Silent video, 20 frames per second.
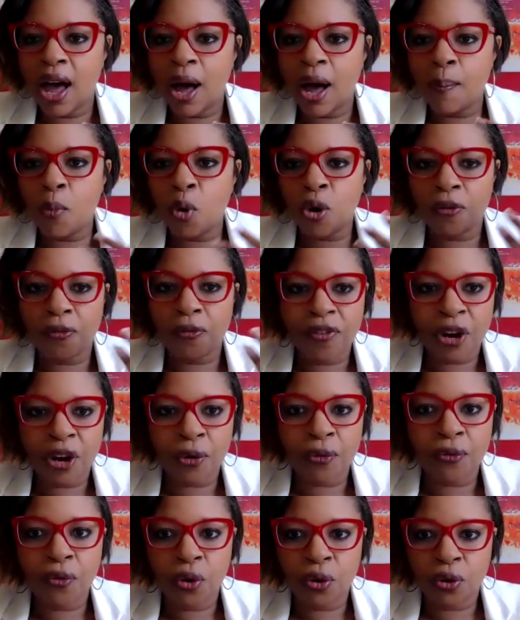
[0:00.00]
more
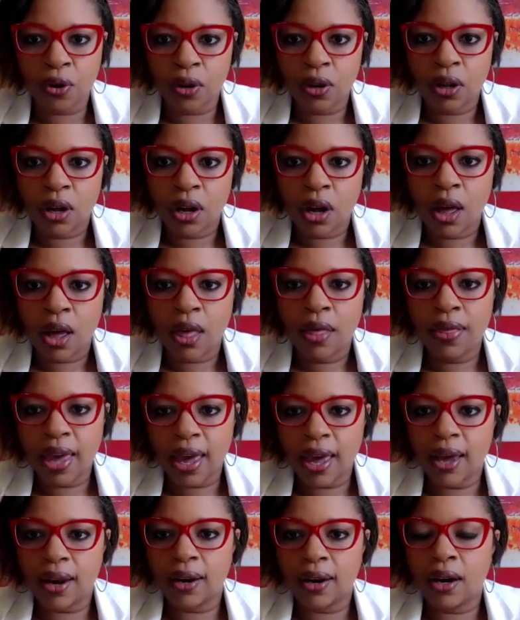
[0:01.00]
fearful
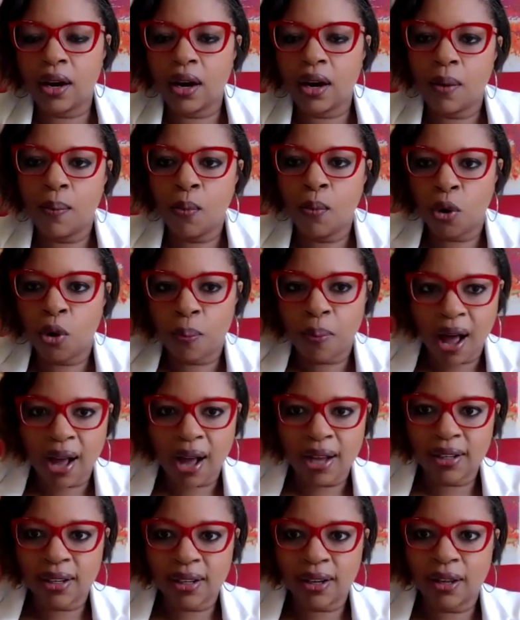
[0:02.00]
than more
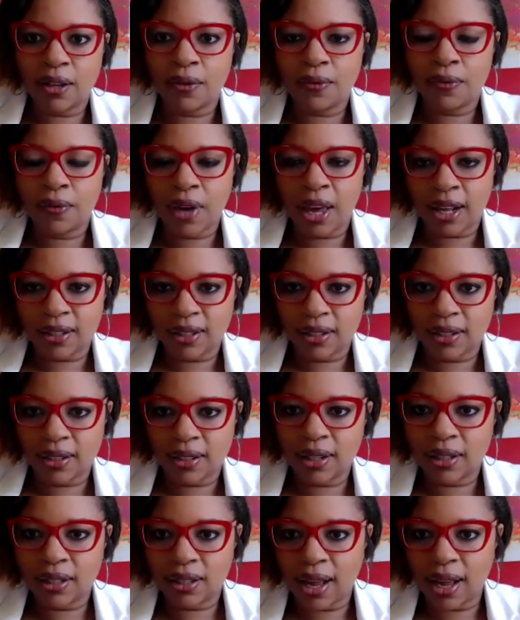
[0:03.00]
positive and
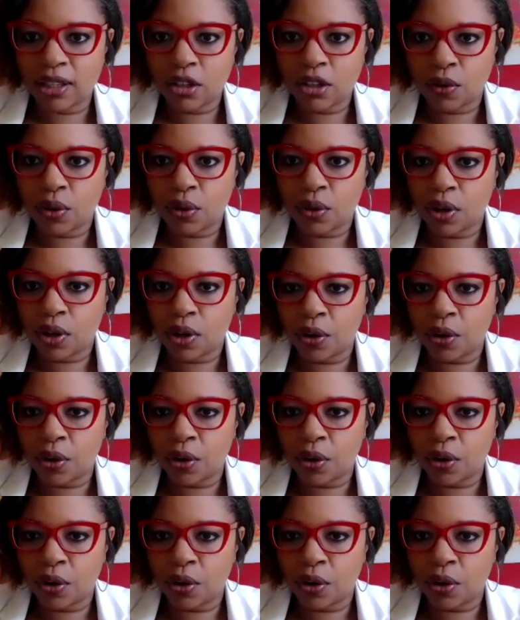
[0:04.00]
successful.